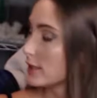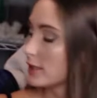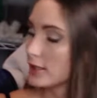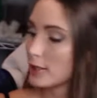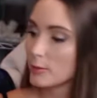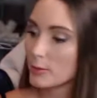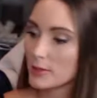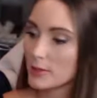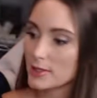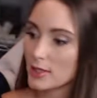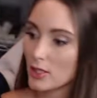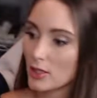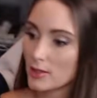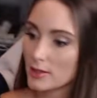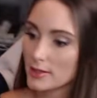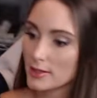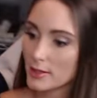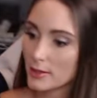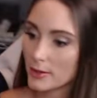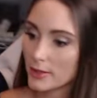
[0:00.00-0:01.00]
You must
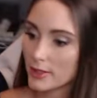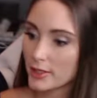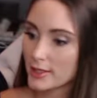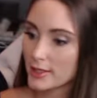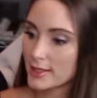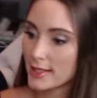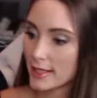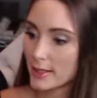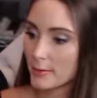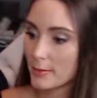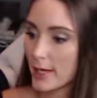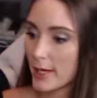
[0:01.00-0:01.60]
also understand